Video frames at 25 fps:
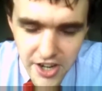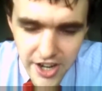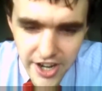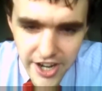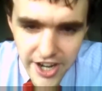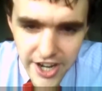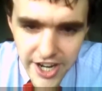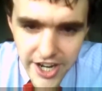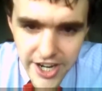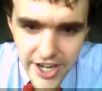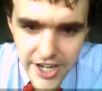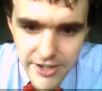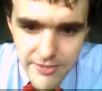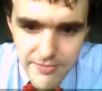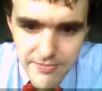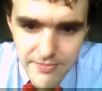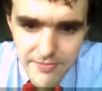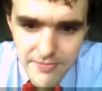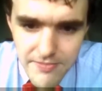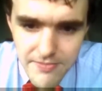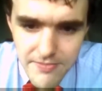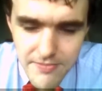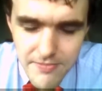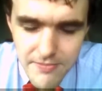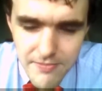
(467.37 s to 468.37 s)

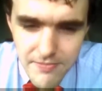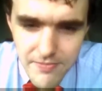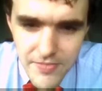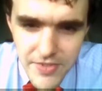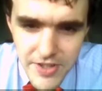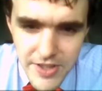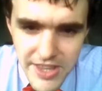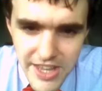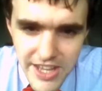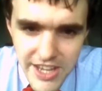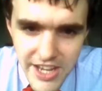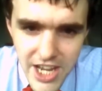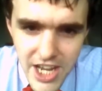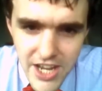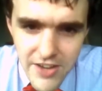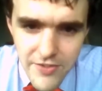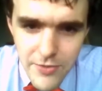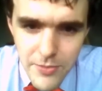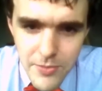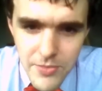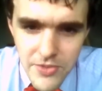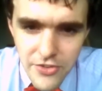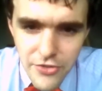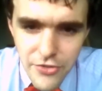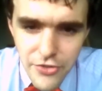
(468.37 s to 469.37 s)
And they gave
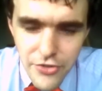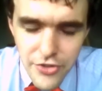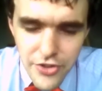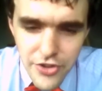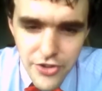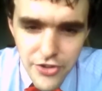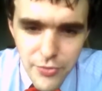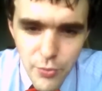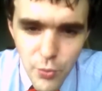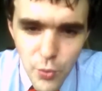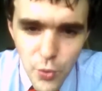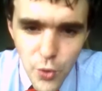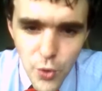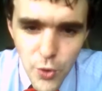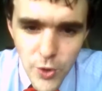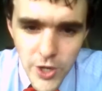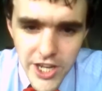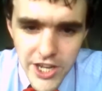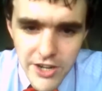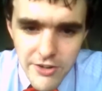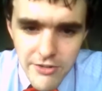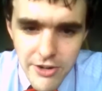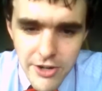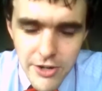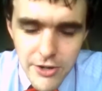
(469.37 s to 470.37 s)
him this war
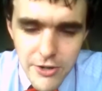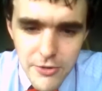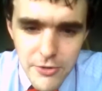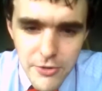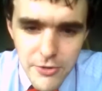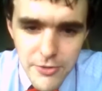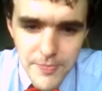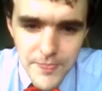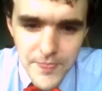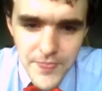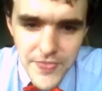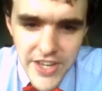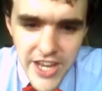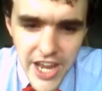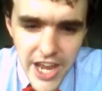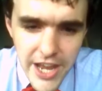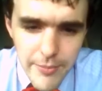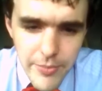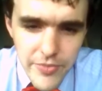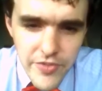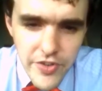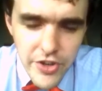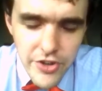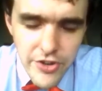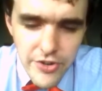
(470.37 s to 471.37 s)
hero
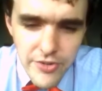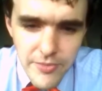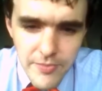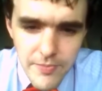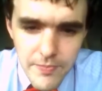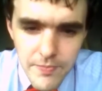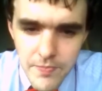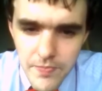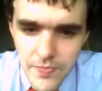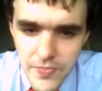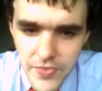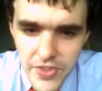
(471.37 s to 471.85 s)
captain